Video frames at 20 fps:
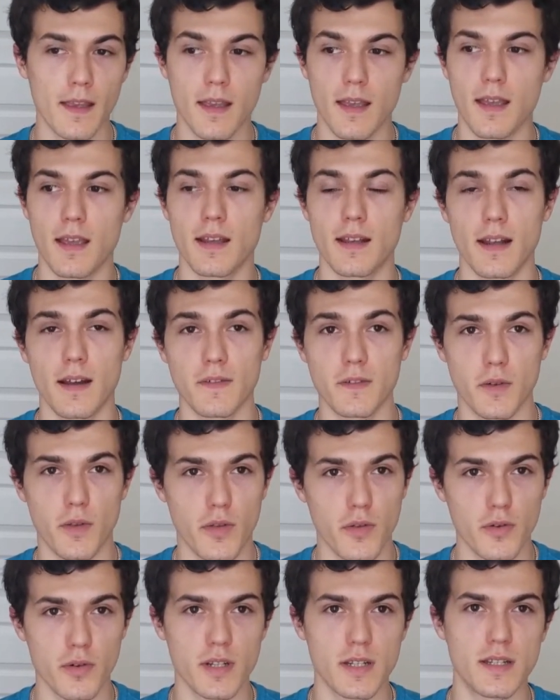And after
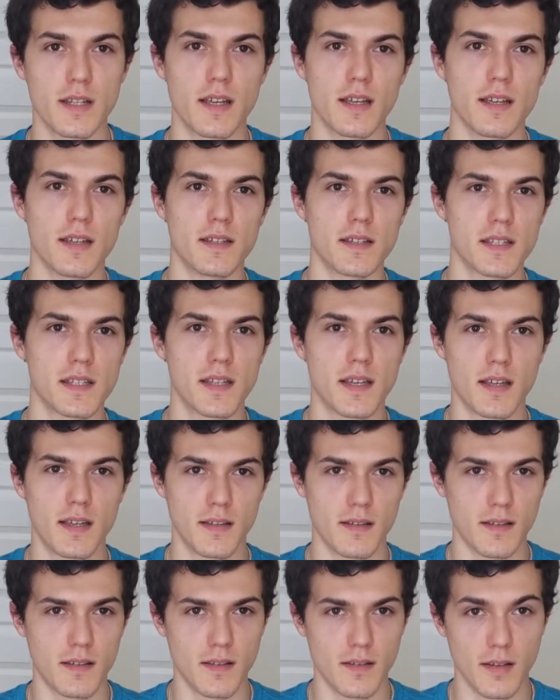30 days,
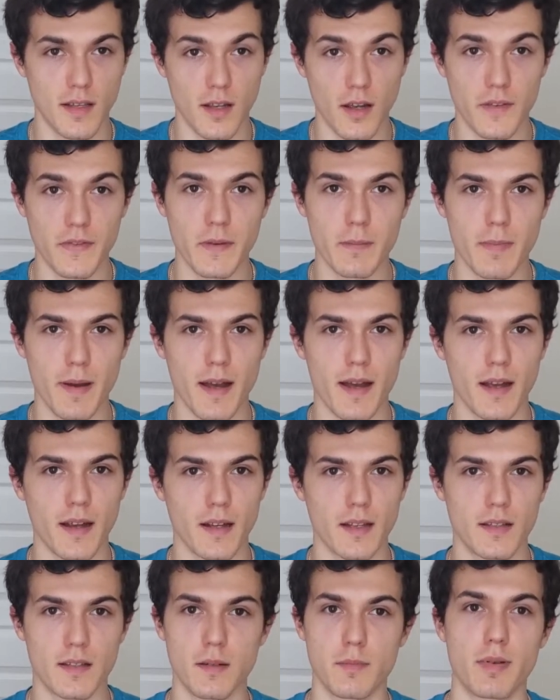they got them
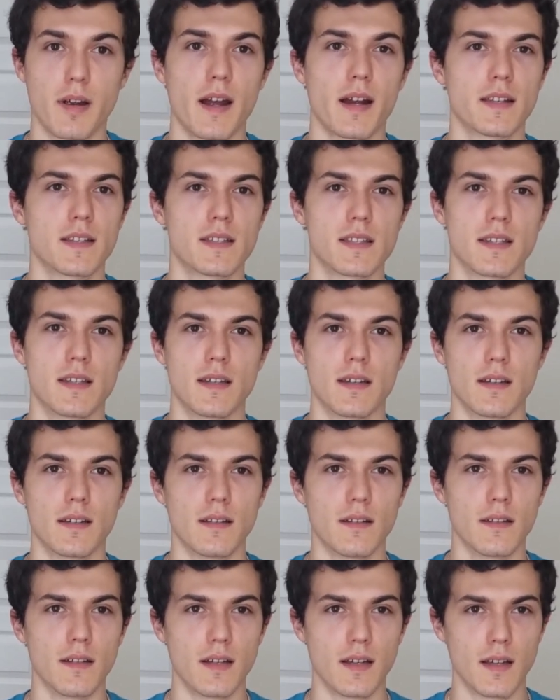back to practice
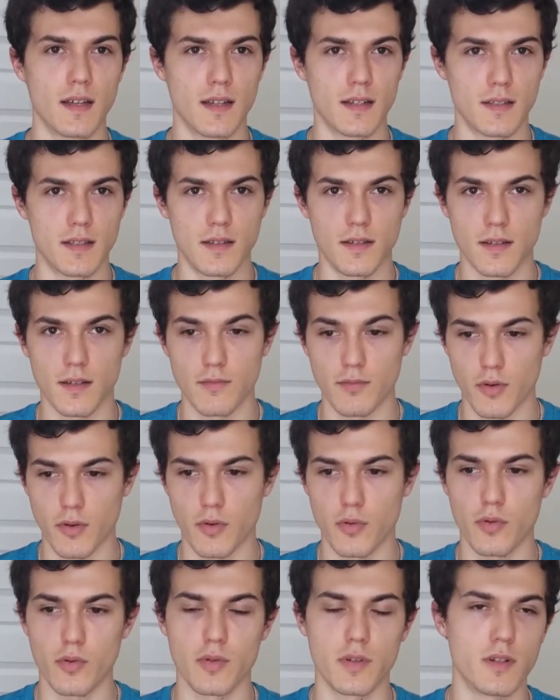again, to
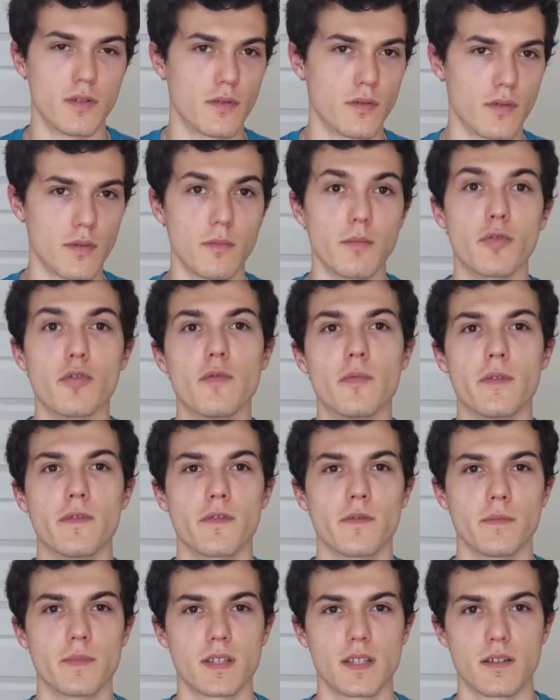record, the improvement
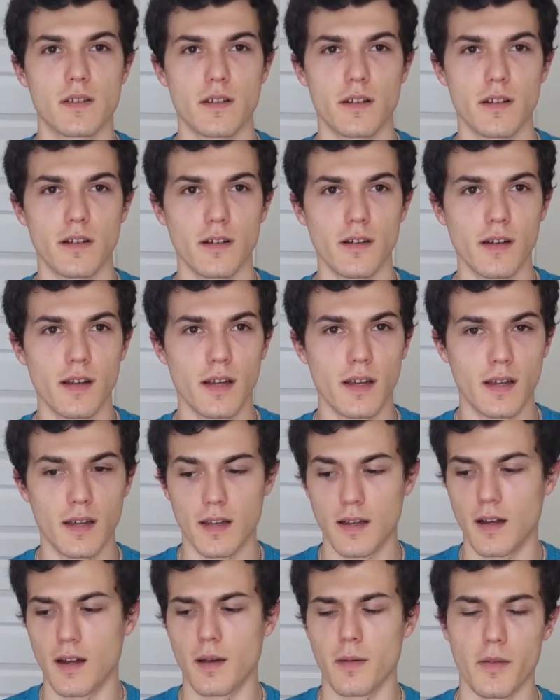from the start.
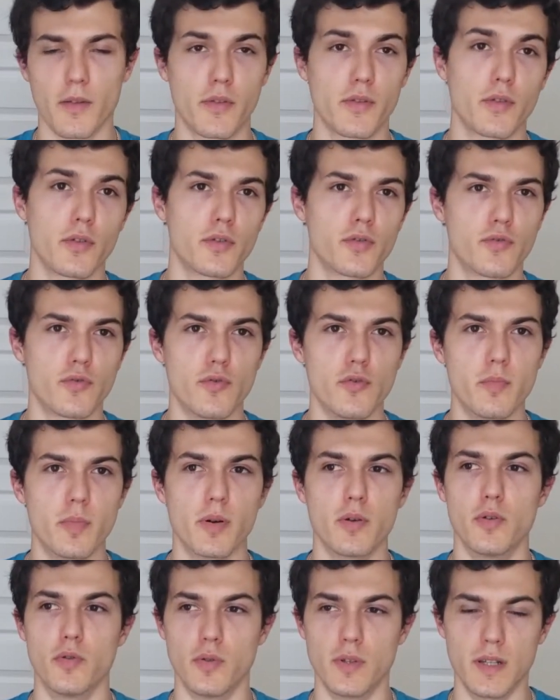The third group
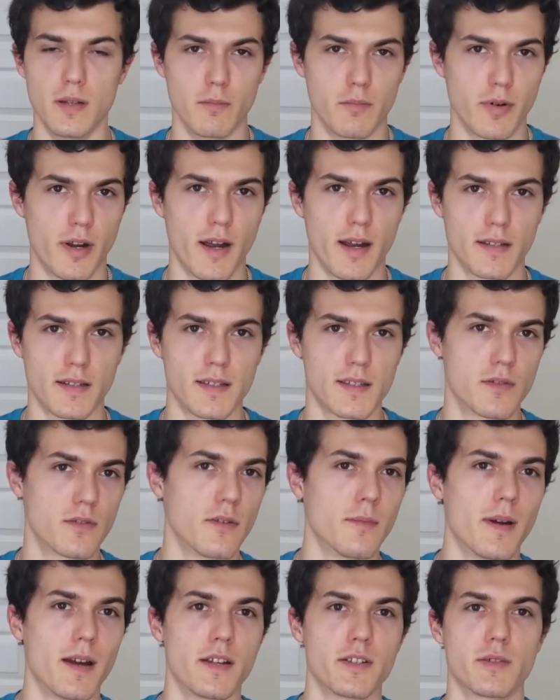who didn't practice or
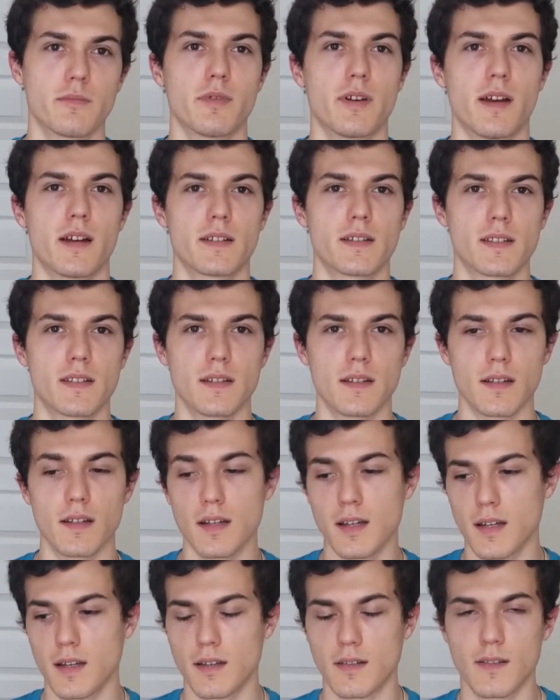imagine practicing,
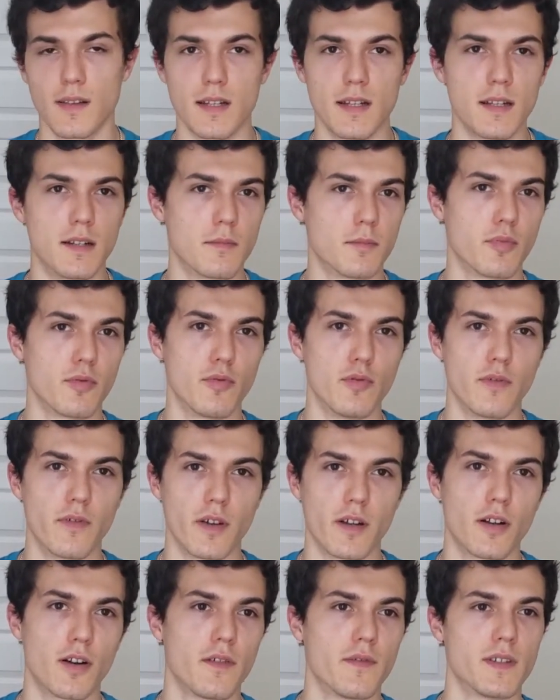they didn't improve,
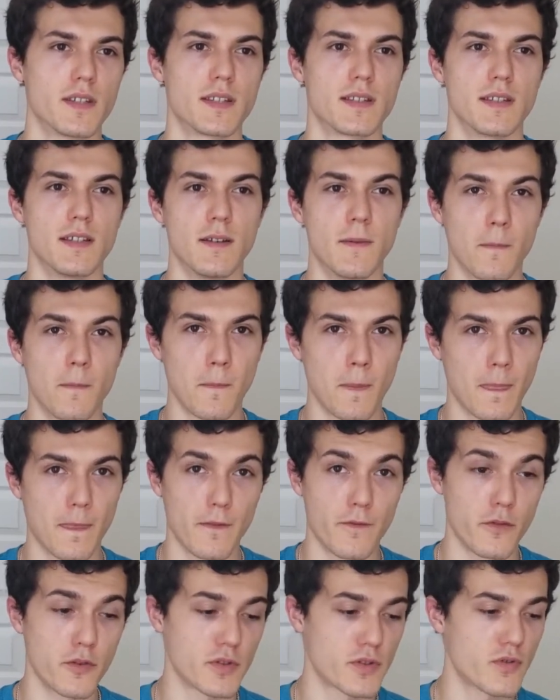right? Obviously.
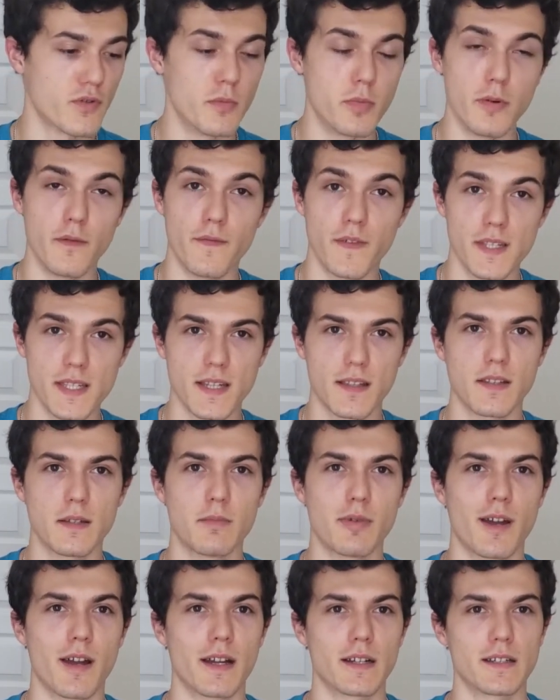The first group who physically
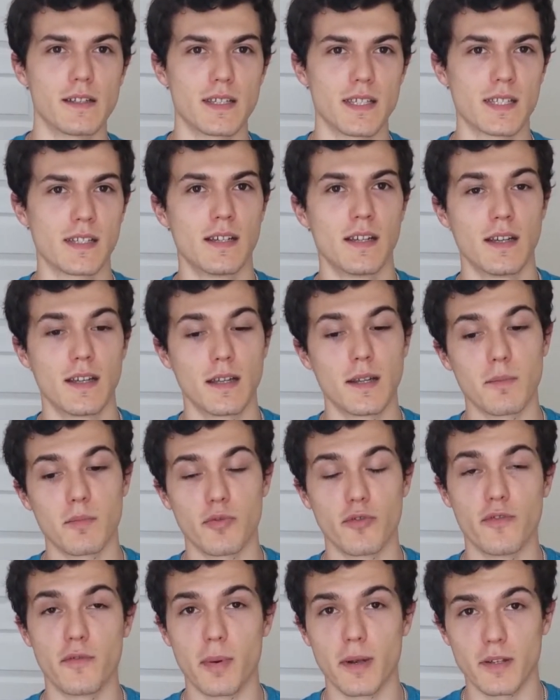practiced
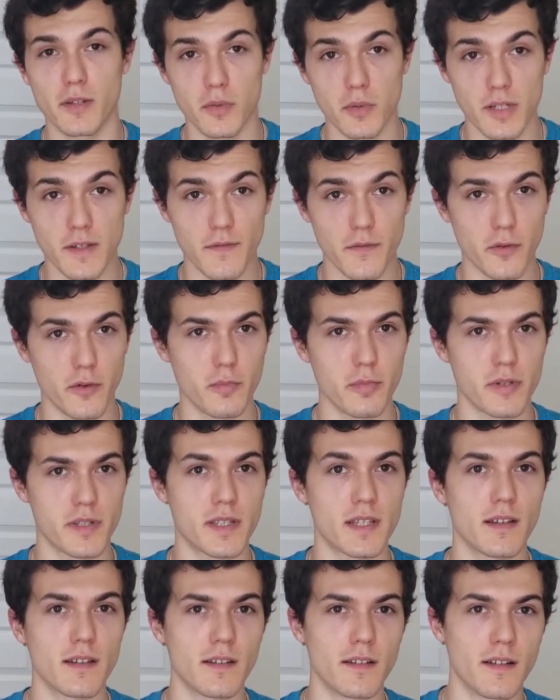improved by
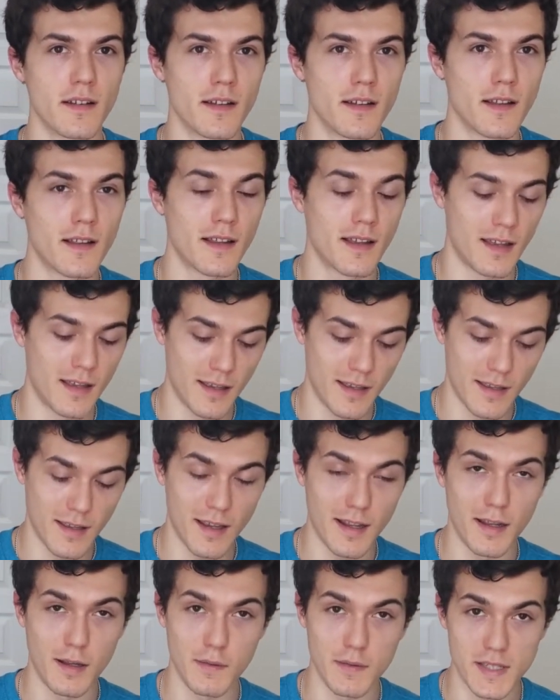24%.
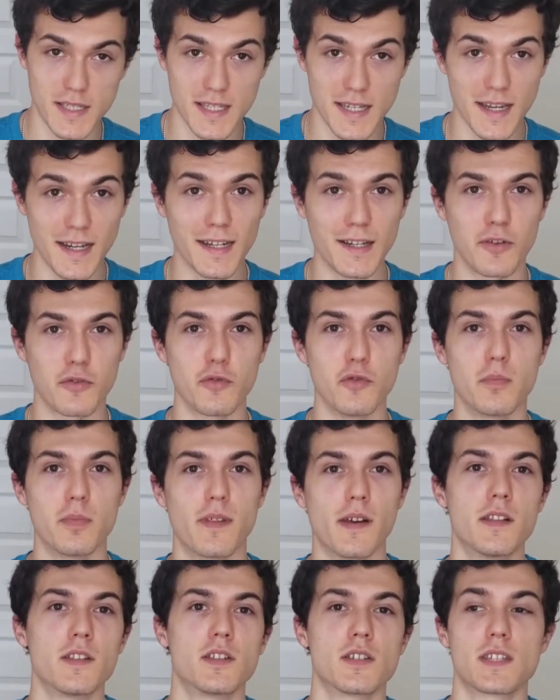And the second group
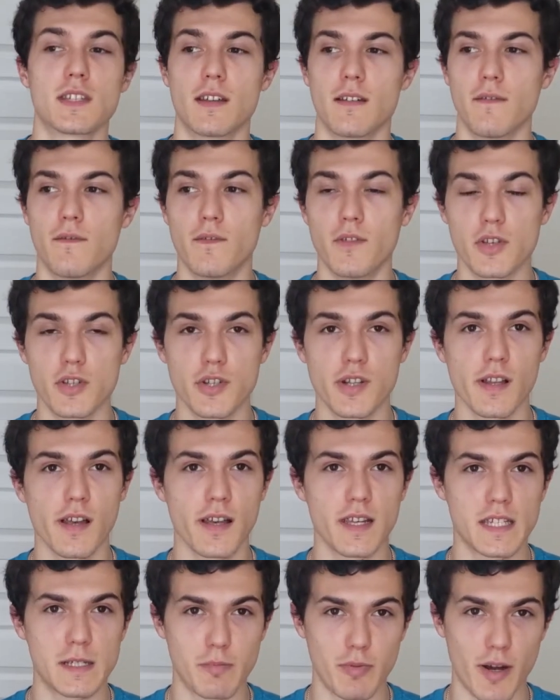that just
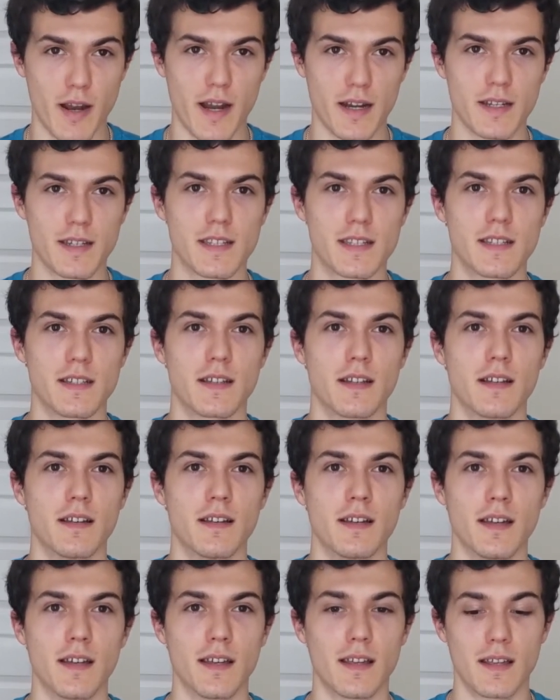visualized practicing
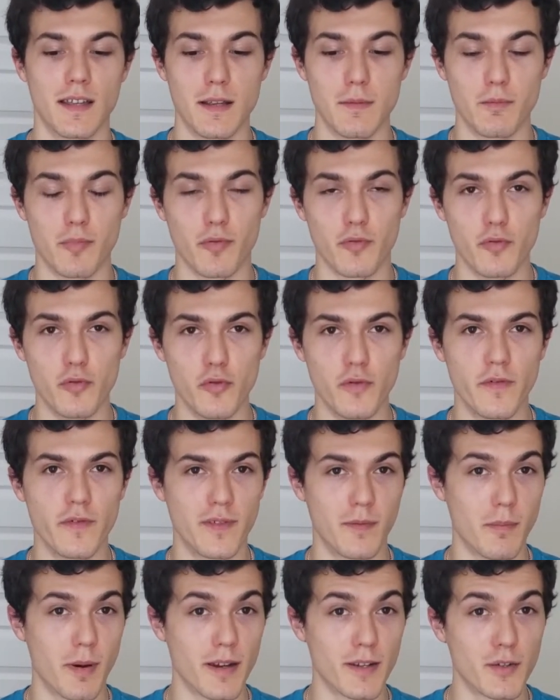
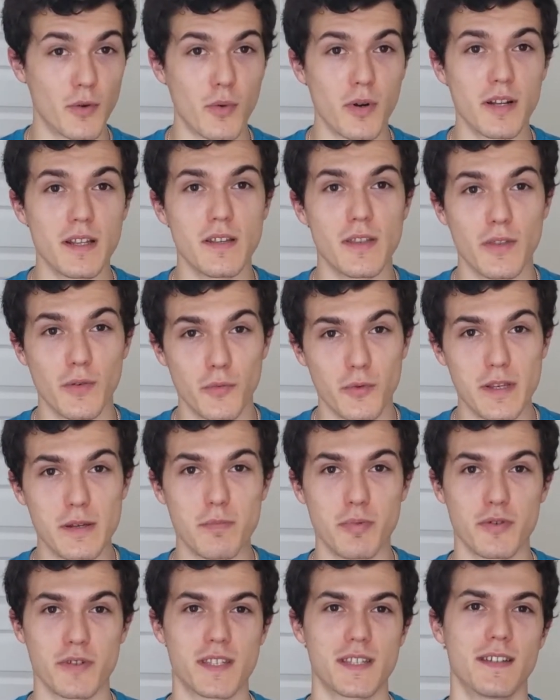improved by
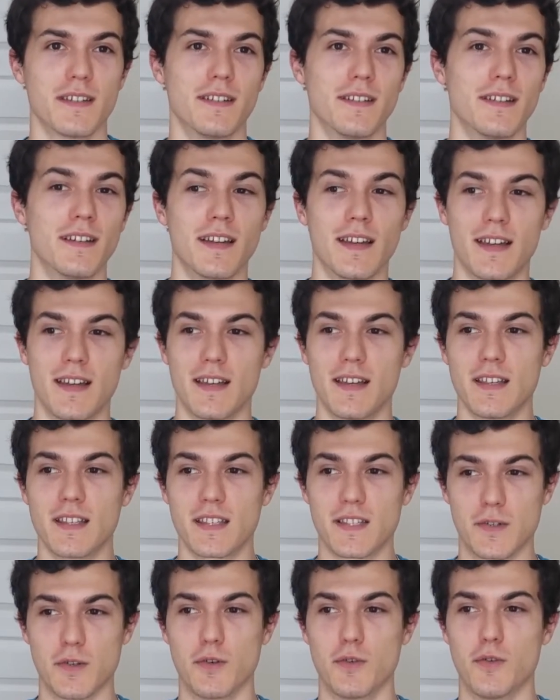23%.
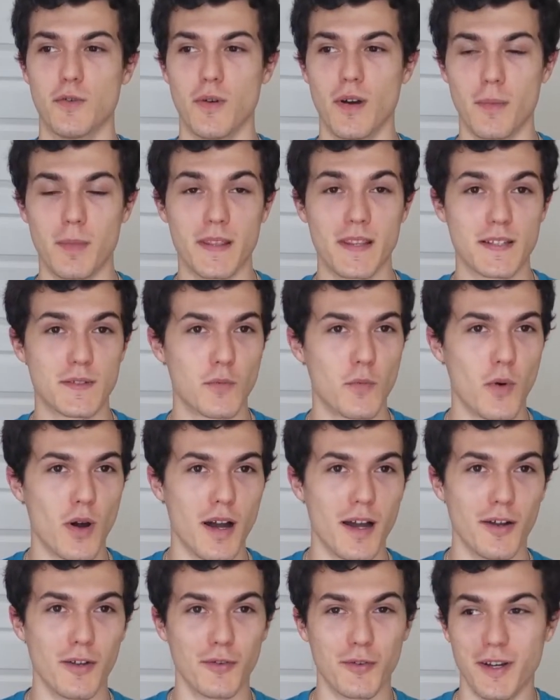So, that's
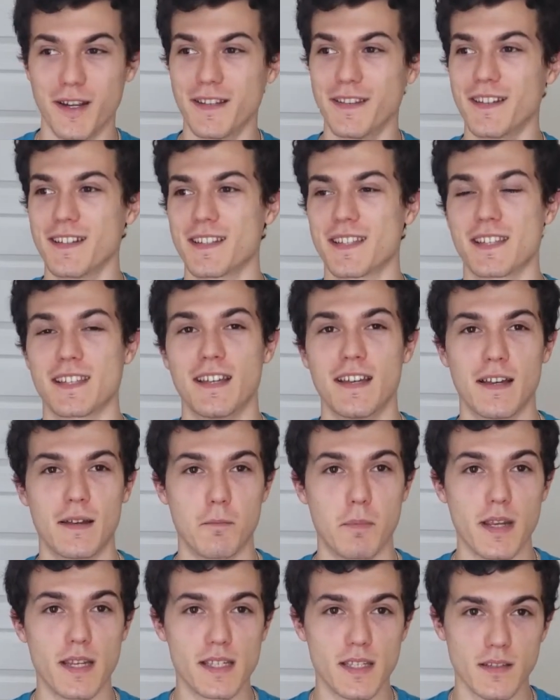wild, right? That's
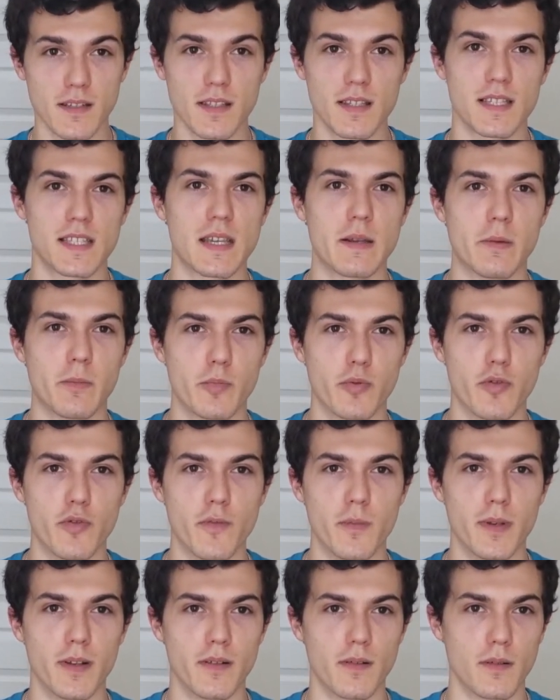basically the same
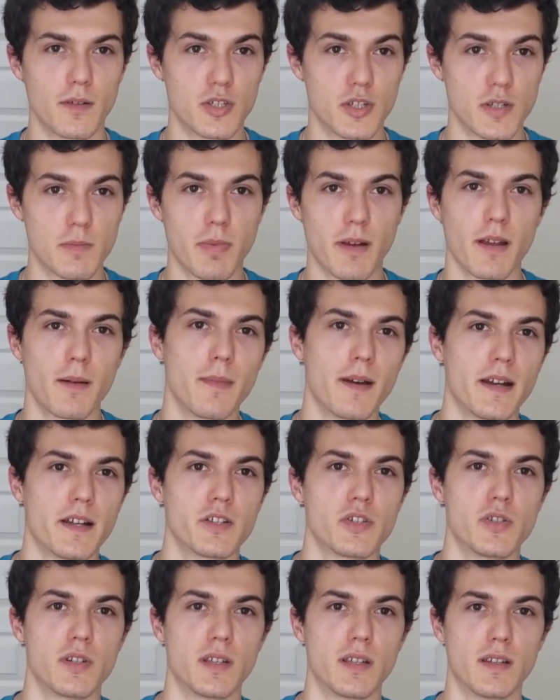improvement just by
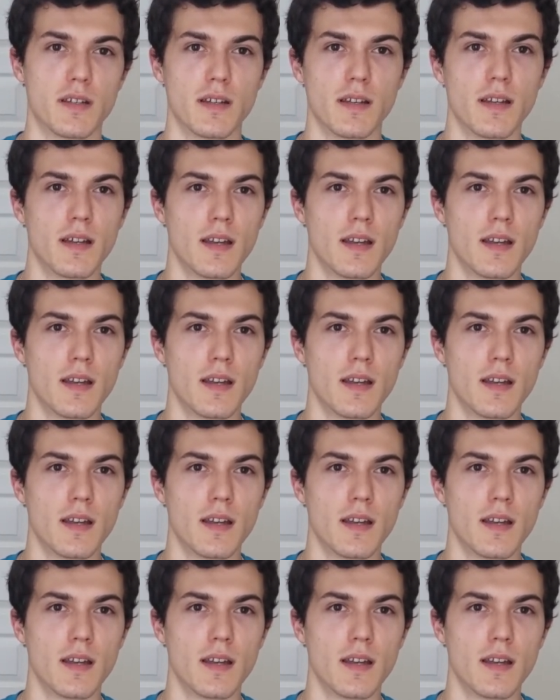imagining it.